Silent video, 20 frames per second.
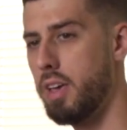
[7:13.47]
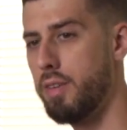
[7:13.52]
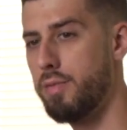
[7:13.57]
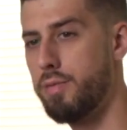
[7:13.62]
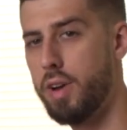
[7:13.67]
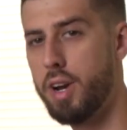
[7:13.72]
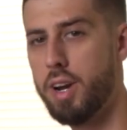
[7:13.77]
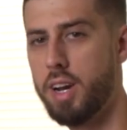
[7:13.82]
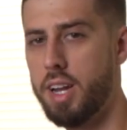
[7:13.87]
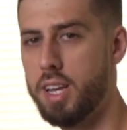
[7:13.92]

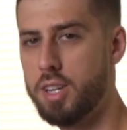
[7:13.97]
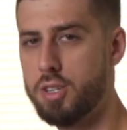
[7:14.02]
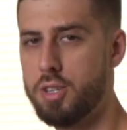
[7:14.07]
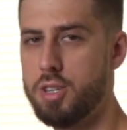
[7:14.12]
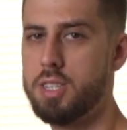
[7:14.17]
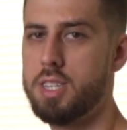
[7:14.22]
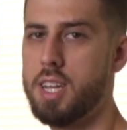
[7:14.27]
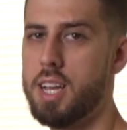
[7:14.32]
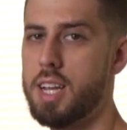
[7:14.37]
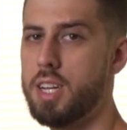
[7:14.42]
very
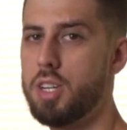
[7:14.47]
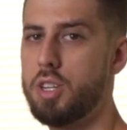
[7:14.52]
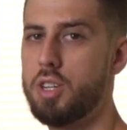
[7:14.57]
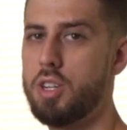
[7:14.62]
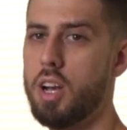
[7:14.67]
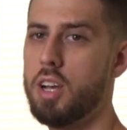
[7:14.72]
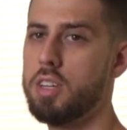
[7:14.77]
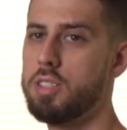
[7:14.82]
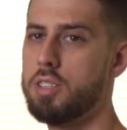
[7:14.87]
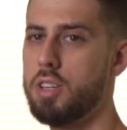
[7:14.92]
interesting,
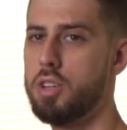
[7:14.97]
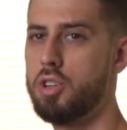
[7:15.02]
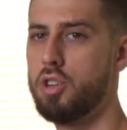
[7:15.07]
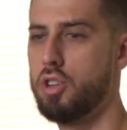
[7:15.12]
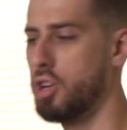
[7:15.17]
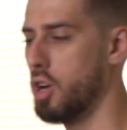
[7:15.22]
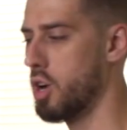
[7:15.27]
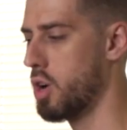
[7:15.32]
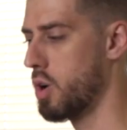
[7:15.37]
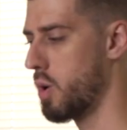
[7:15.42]
just to
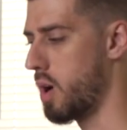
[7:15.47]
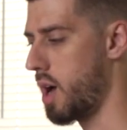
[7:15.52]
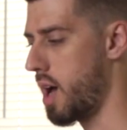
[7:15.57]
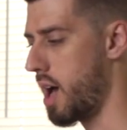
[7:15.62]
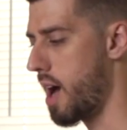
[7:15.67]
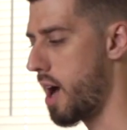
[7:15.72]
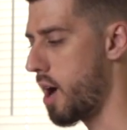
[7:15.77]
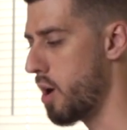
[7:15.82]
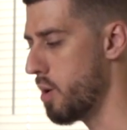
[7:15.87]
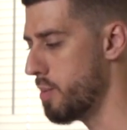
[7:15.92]
show
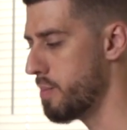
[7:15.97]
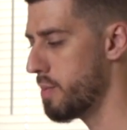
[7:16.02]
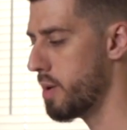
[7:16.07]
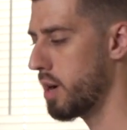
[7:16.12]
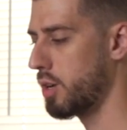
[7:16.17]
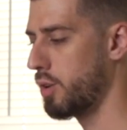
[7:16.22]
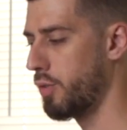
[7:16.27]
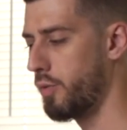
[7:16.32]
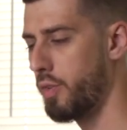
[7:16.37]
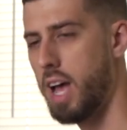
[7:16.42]
how
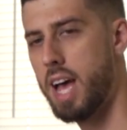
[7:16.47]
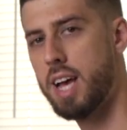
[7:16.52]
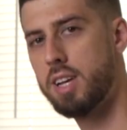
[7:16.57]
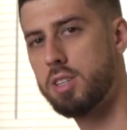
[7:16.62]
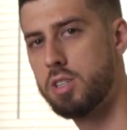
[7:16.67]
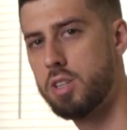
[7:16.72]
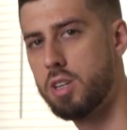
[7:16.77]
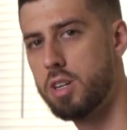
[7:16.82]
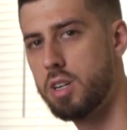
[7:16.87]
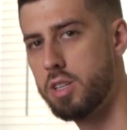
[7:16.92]
much
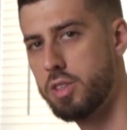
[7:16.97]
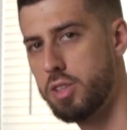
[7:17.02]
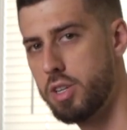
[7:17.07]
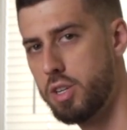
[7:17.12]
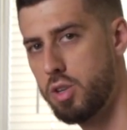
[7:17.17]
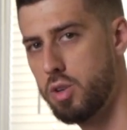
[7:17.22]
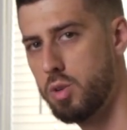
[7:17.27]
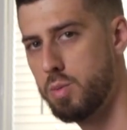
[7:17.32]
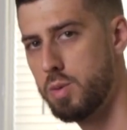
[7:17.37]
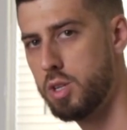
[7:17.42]
faster the
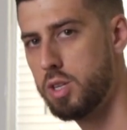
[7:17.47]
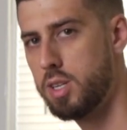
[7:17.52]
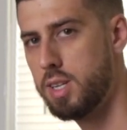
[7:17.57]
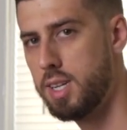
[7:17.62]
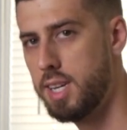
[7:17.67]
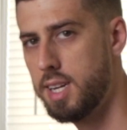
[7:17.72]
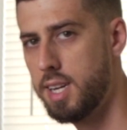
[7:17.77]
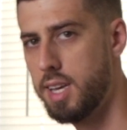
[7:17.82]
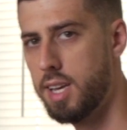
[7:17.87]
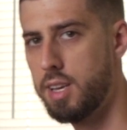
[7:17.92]
new
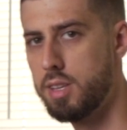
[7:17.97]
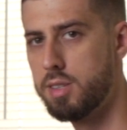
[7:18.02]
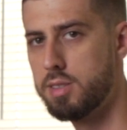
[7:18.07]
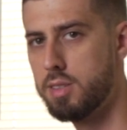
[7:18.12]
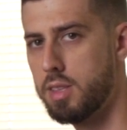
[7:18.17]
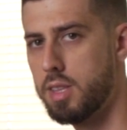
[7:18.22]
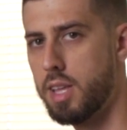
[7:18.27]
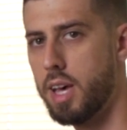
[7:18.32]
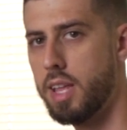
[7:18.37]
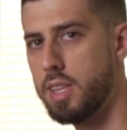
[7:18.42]
machine is
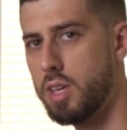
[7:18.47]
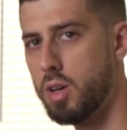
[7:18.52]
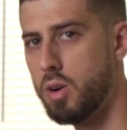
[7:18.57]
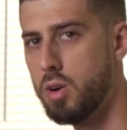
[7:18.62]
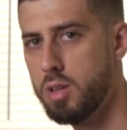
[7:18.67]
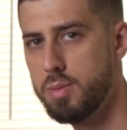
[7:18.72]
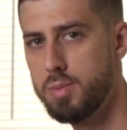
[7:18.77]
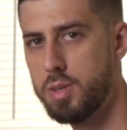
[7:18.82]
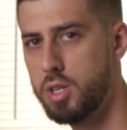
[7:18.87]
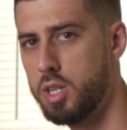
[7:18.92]
than the
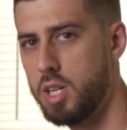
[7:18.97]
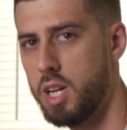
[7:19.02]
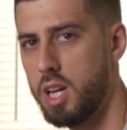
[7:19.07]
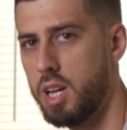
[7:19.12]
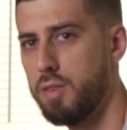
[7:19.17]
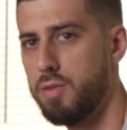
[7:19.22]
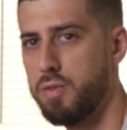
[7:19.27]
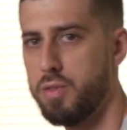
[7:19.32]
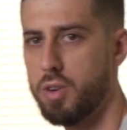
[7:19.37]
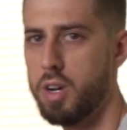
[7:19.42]
old
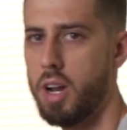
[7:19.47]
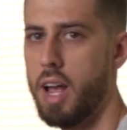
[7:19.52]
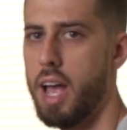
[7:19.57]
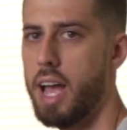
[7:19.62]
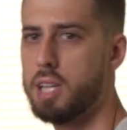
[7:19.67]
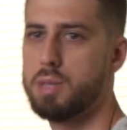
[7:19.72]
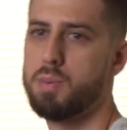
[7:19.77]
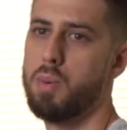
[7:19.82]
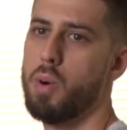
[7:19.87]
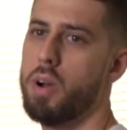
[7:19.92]
machine for
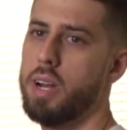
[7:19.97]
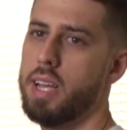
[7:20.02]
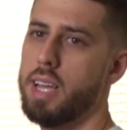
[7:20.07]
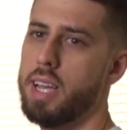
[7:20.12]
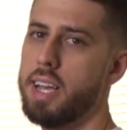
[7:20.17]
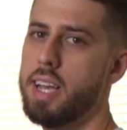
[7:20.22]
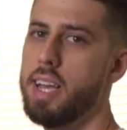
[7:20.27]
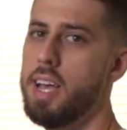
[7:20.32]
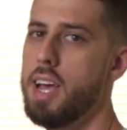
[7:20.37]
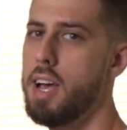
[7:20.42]

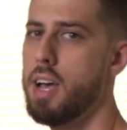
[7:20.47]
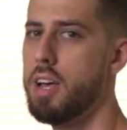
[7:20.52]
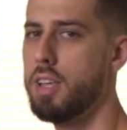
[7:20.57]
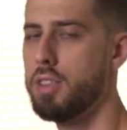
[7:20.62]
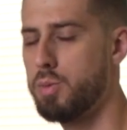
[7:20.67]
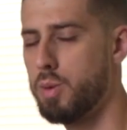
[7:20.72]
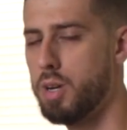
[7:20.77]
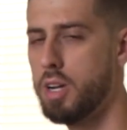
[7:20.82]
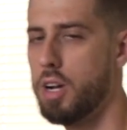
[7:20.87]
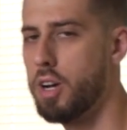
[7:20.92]
exporting
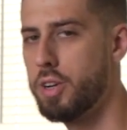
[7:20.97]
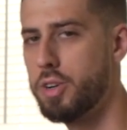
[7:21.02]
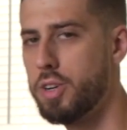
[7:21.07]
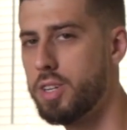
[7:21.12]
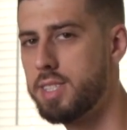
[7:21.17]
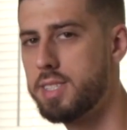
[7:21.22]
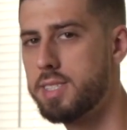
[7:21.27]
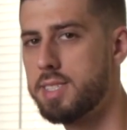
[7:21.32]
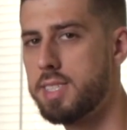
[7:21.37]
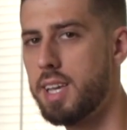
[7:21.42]

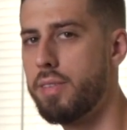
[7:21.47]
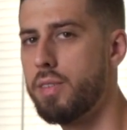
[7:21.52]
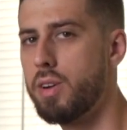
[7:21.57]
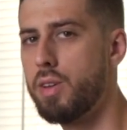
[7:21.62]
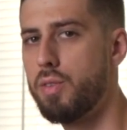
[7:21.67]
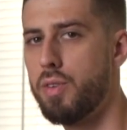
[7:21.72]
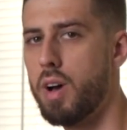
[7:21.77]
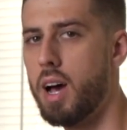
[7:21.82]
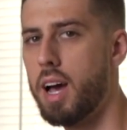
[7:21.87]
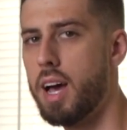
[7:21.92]

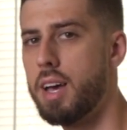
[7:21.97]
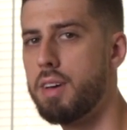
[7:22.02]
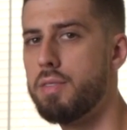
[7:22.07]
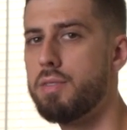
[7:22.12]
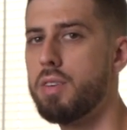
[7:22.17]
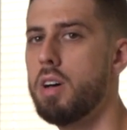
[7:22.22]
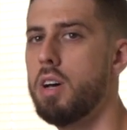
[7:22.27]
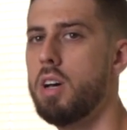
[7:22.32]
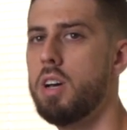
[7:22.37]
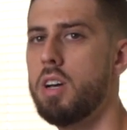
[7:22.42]

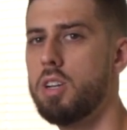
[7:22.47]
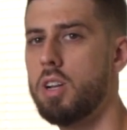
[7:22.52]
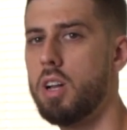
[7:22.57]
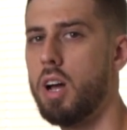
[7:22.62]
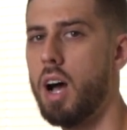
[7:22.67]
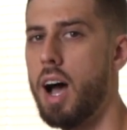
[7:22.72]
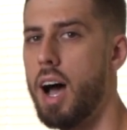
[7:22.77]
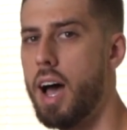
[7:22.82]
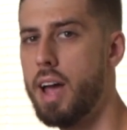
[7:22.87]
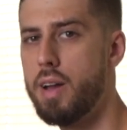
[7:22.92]
375
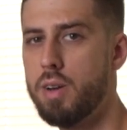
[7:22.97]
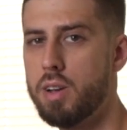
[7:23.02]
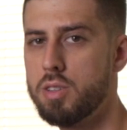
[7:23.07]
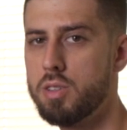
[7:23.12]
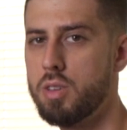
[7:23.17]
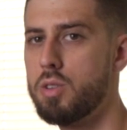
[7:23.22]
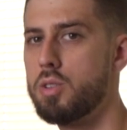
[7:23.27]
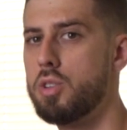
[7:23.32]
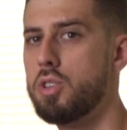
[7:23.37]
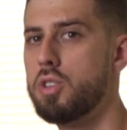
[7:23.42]
high
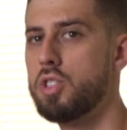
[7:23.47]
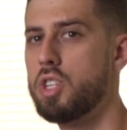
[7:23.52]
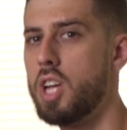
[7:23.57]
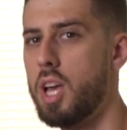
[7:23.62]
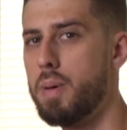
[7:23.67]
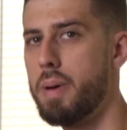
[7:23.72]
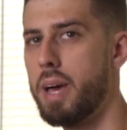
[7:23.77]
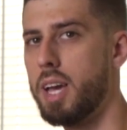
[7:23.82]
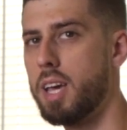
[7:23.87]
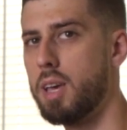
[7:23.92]
resolution
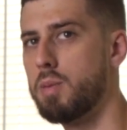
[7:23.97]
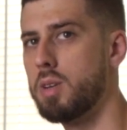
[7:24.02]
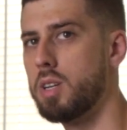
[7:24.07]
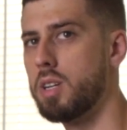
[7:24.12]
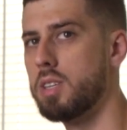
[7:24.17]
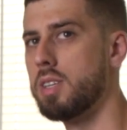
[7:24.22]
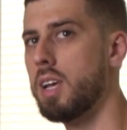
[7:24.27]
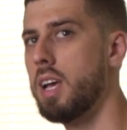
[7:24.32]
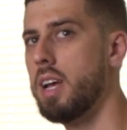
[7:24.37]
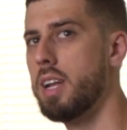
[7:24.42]
JPEG
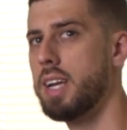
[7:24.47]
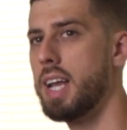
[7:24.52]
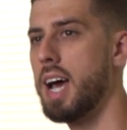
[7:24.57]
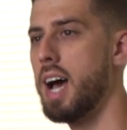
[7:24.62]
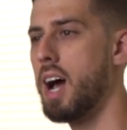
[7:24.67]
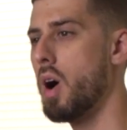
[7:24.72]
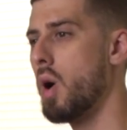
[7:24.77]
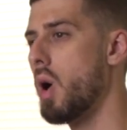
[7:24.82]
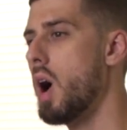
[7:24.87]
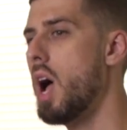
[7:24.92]
images.
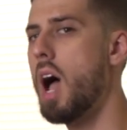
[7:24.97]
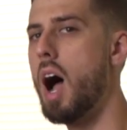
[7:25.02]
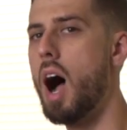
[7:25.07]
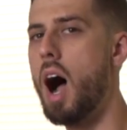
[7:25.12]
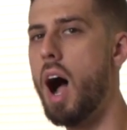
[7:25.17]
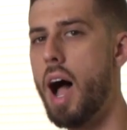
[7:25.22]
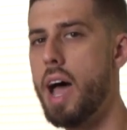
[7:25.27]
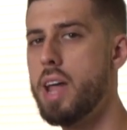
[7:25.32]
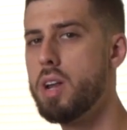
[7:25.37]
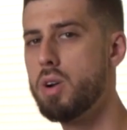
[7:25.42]
Now,
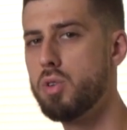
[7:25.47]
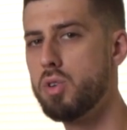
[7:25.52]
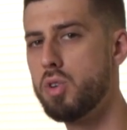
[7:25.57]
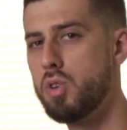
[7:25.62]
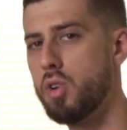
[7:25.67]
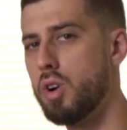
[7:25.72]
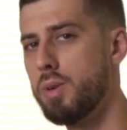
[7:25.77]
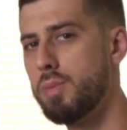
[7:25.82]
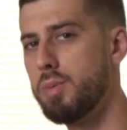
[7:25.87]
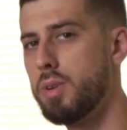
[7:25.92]
I don't
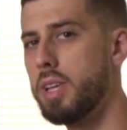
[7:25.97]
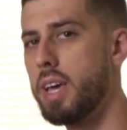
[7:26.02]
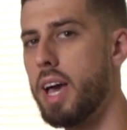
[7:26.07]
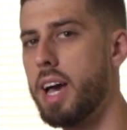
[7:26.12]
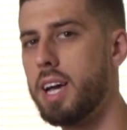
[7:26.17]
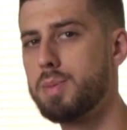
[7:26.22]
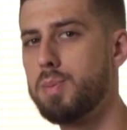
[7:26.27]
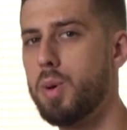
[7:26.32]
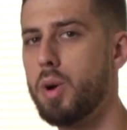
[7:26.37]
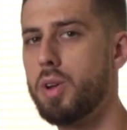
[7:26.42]
normally
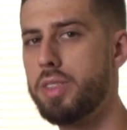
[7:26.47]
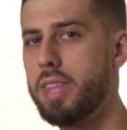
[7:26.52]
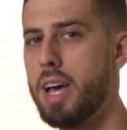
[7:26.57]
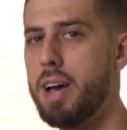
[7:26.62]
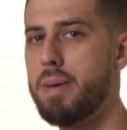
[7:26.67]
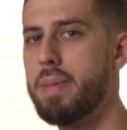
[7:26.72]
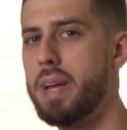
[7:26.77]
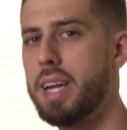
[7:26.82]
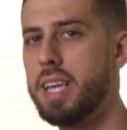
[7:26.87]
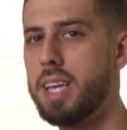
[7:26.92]
export
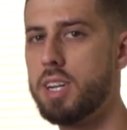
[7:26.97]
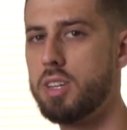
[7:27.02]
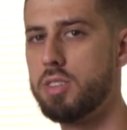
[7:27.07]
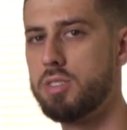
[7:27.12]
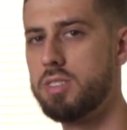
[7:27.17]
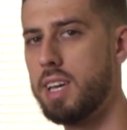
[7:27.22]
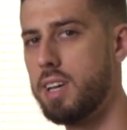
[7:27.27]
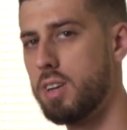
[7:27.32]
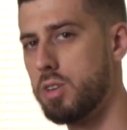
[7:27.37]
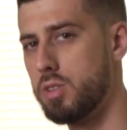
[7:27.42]
that many in a
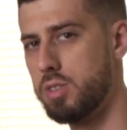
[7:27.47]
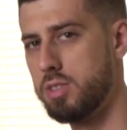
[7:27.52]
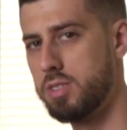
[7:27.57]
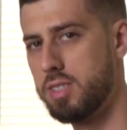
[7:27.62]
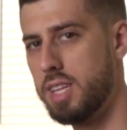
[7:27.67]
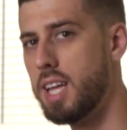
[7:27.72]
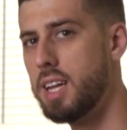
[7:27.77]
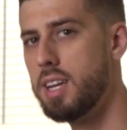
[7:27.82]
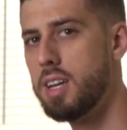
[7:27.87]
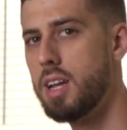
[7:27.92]
single
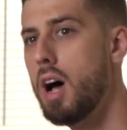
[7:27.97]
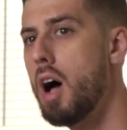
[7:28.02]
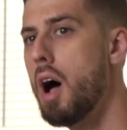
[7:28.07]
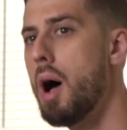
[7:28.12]
stint,